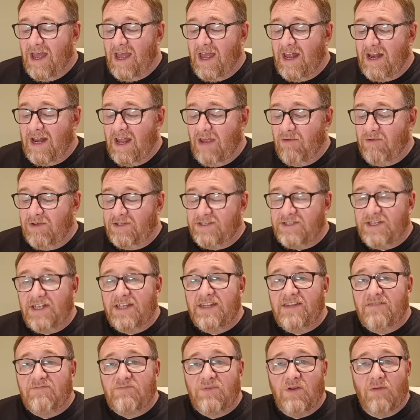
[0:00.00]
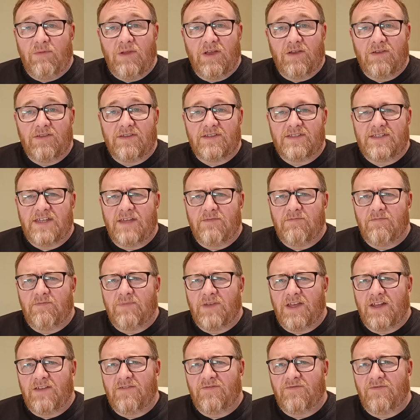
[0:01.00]
And I would say they've probably got the same
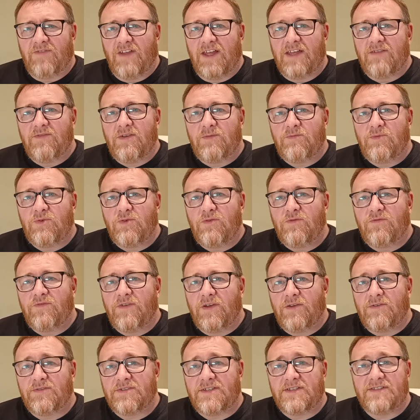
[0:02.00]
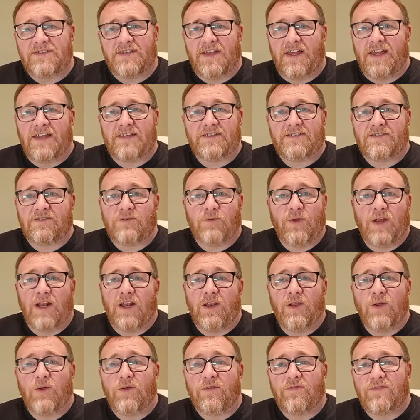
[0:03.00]
kind of flavour profiles as, as quite a
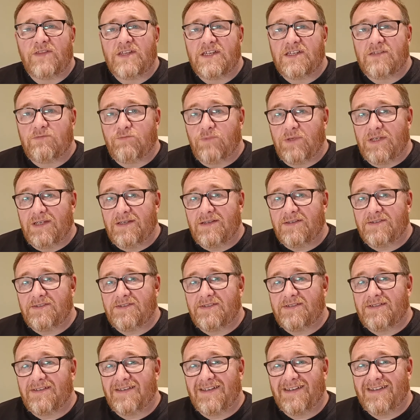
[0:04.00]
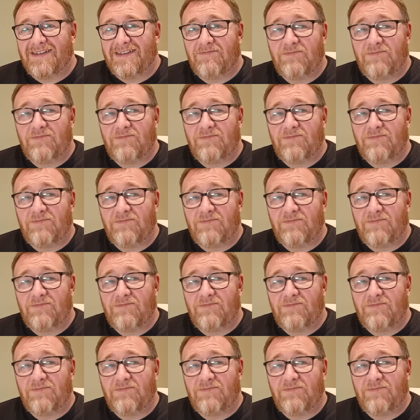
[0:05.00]
lot of these beers.